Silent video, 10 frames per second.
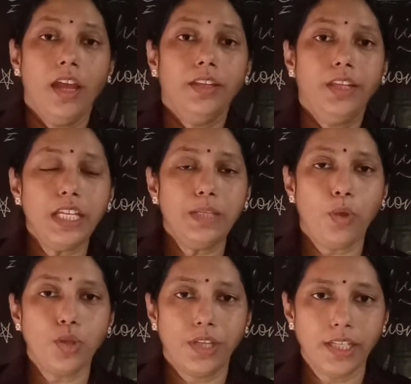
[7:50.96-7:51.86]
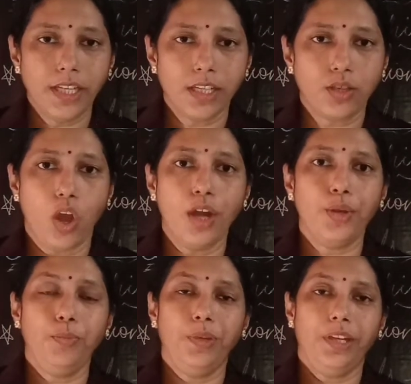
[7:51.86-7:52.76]
This process is called
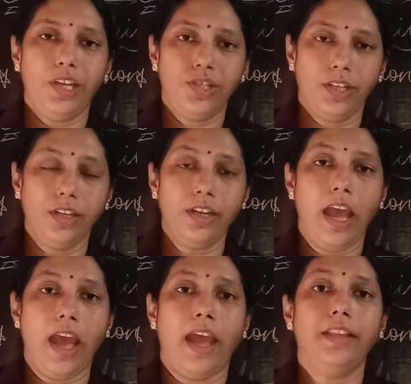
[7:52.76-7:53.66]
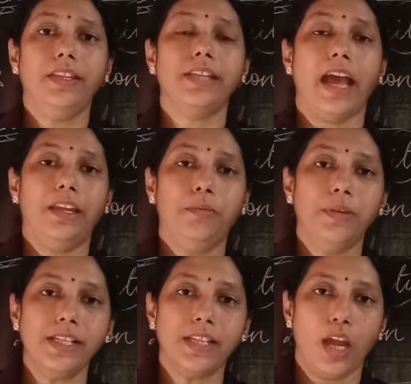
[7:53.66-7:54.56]
rumination, and these
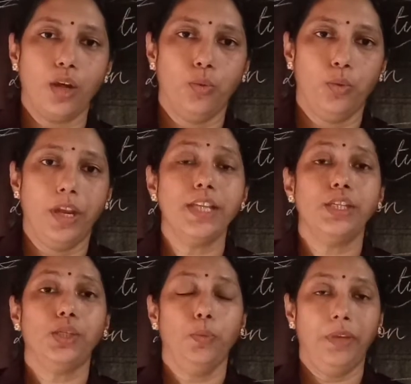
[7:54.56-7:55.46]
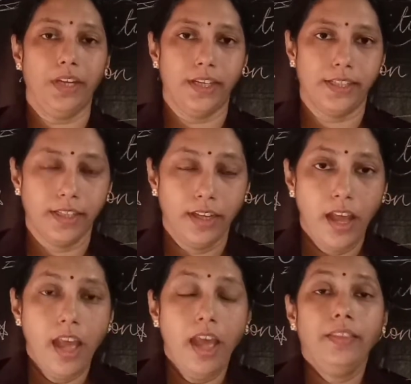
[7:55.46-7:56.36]
animals are known as ruminants.
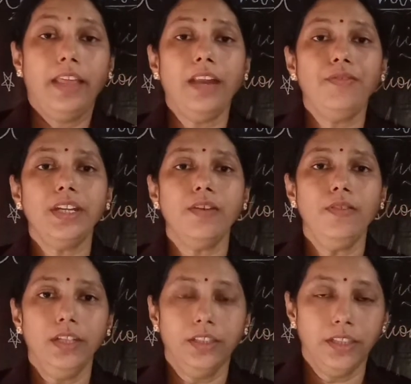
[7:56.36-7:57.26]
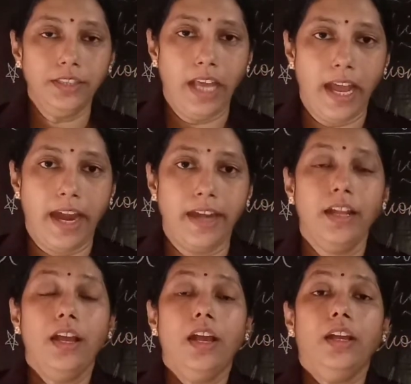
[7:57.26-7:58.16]
Then we have learned that
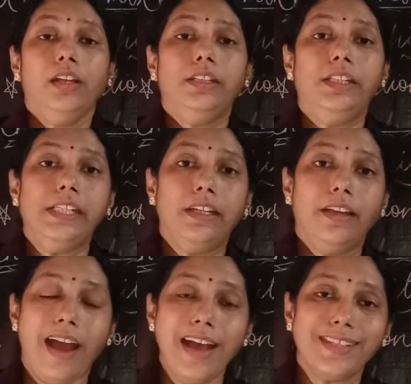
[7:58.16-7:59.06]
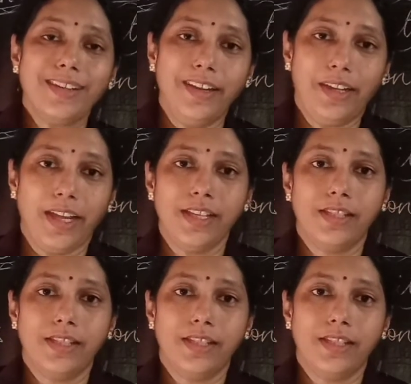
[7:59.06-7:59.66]
the grass contains